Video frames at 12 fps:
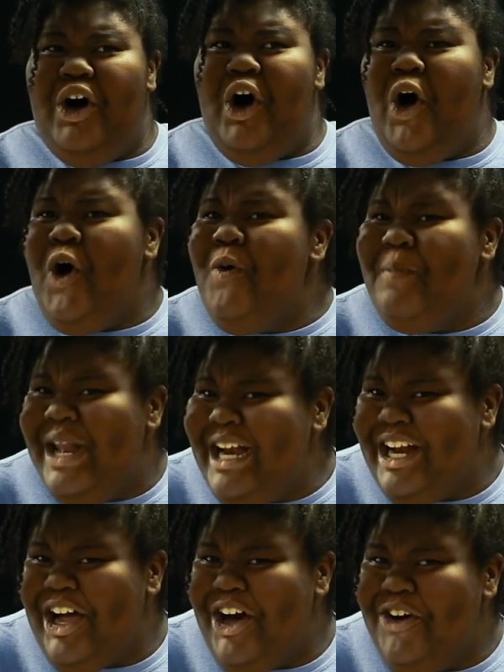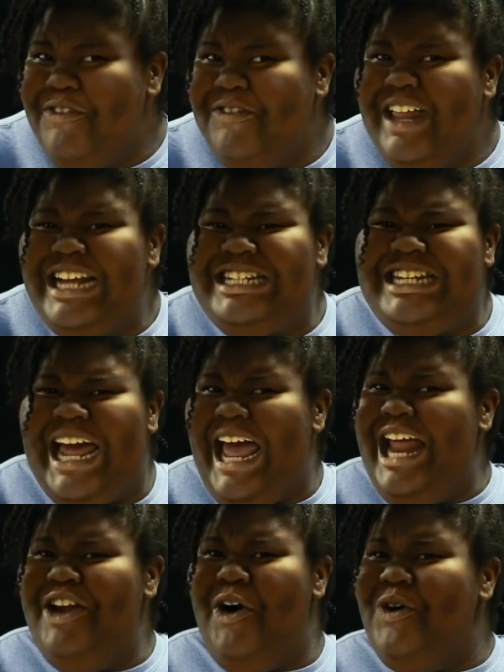a whole minute ago for like
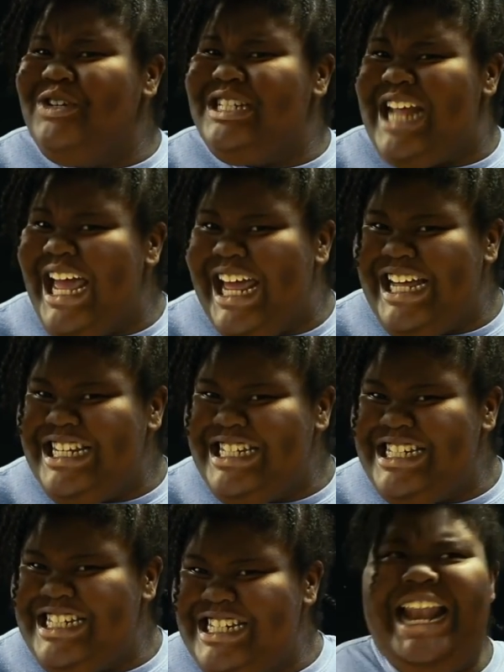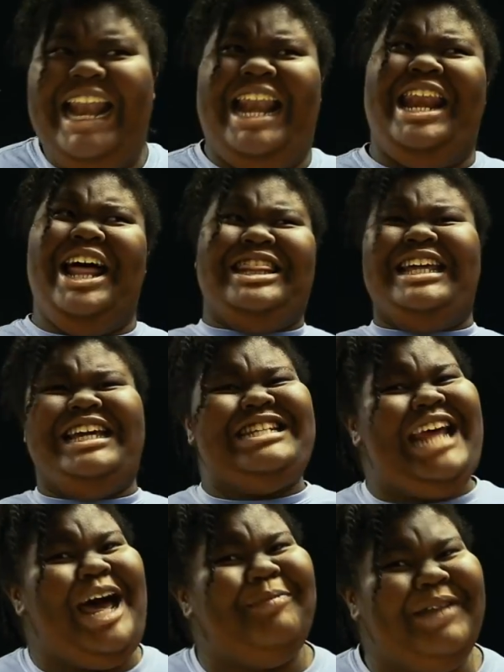10 whole seconds. Nothing
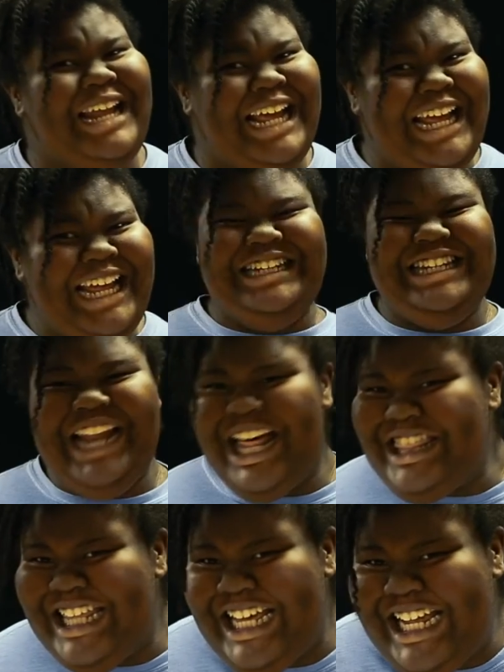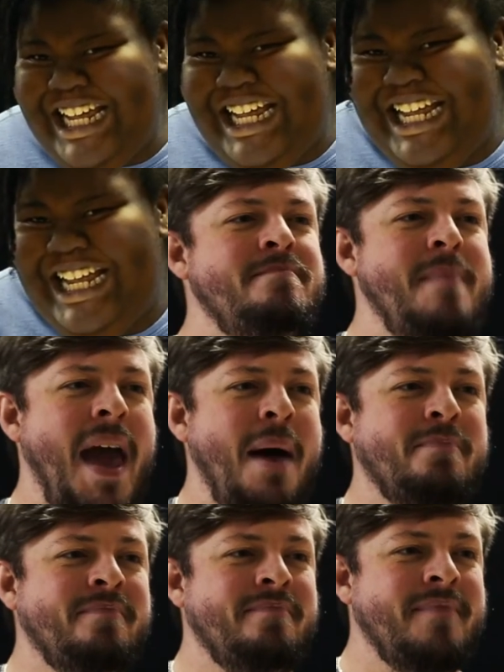is happening. Nothing.
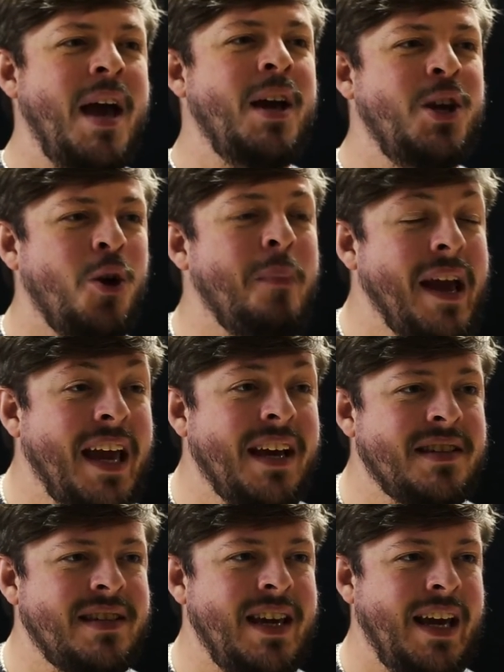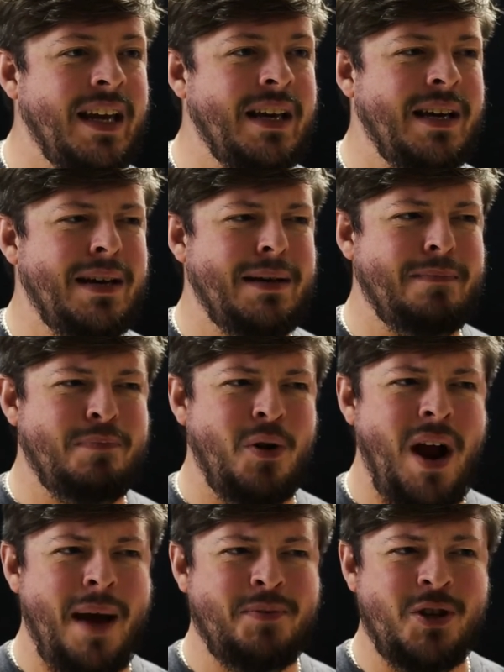Ma'am, you're making a scene.
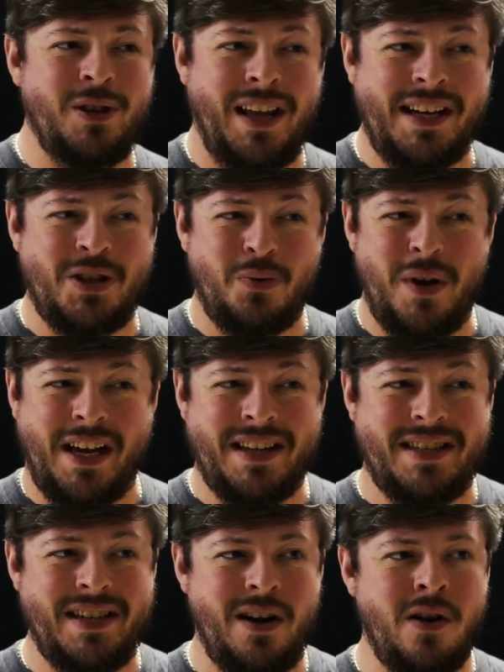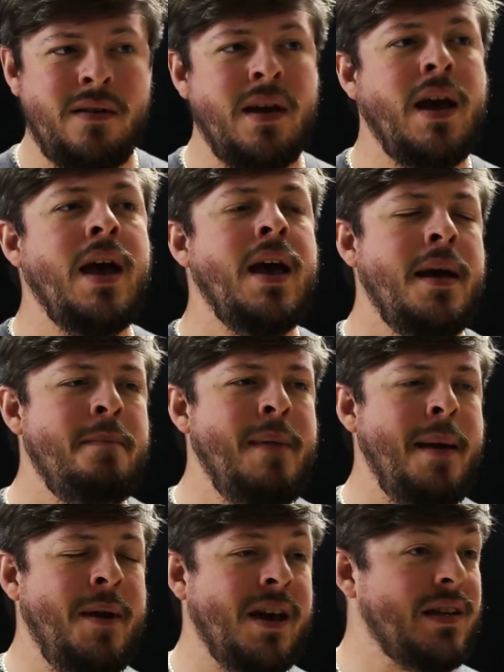Perhaps you'd like to reconsider?
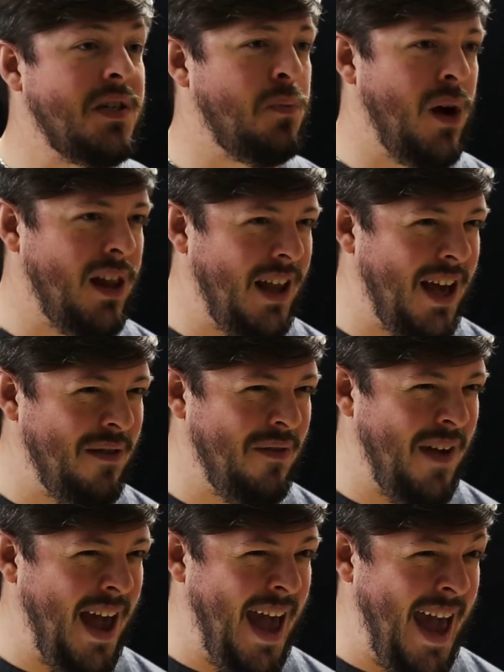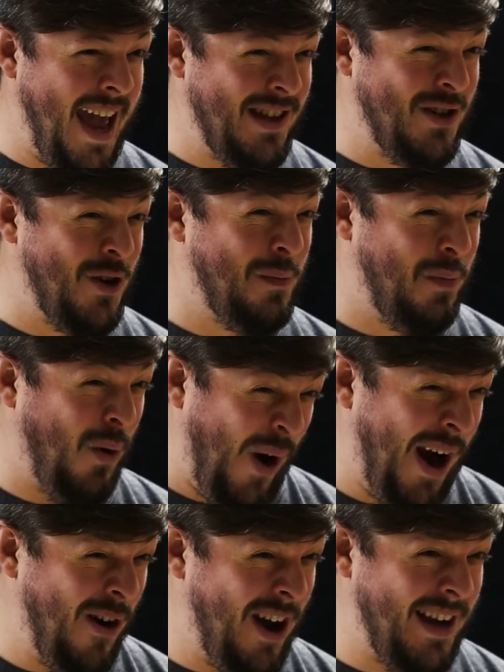Maybe a sprinkling of answered prayer